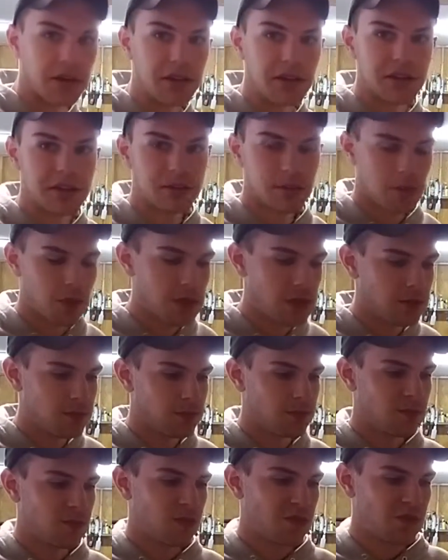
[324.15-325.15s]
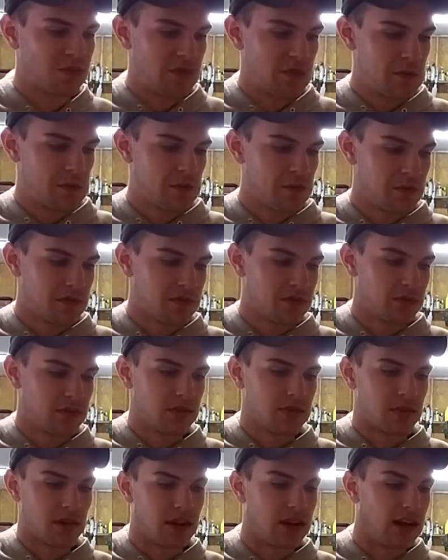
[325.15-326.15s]
eights.
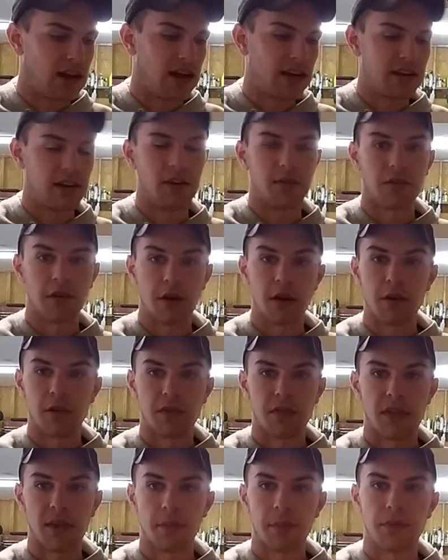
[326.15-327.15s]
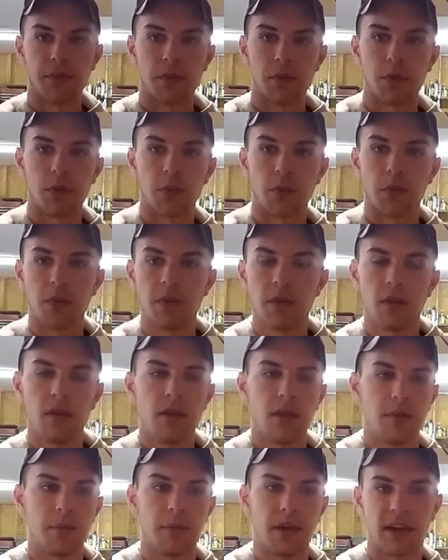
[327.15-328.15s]
Now I never heard of that before,
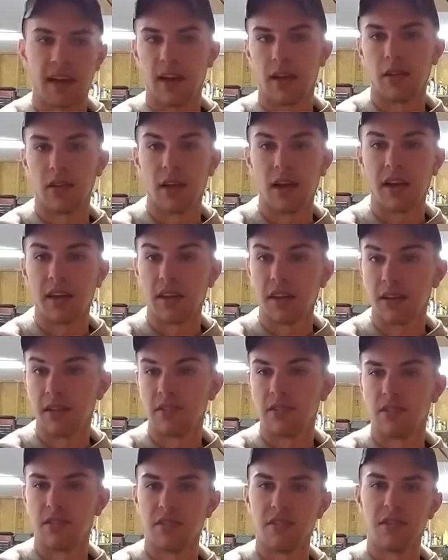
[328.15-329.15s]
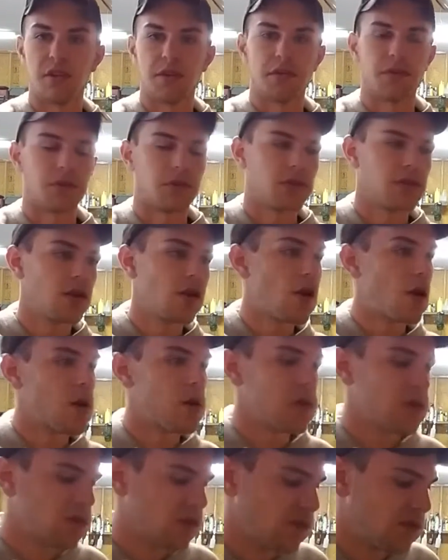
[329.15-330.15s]
but I kind of like it because it's different.
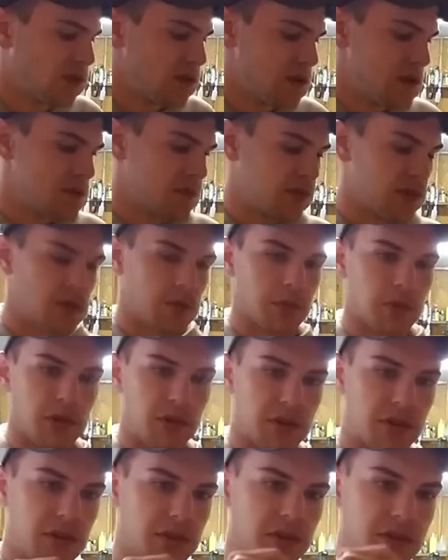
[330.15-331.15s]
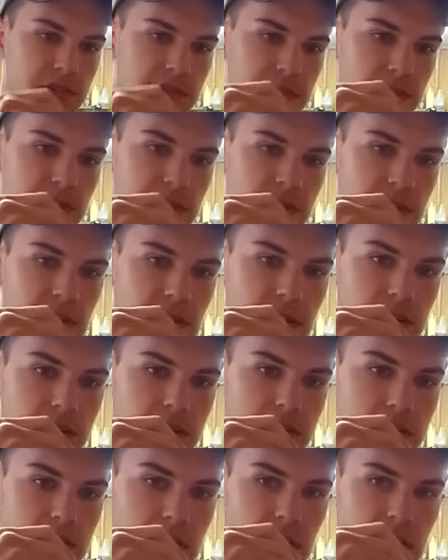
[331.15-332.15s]
And what it is you just kind of
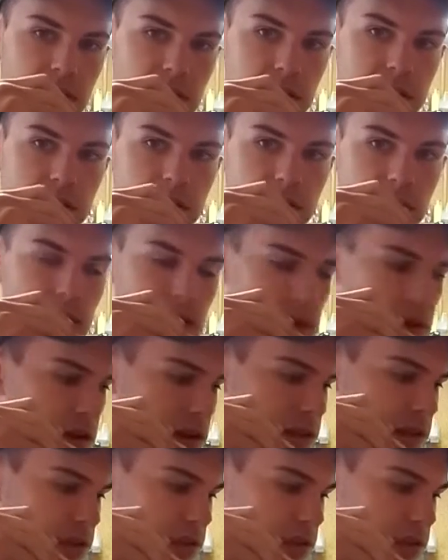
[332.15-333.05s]
strike it, and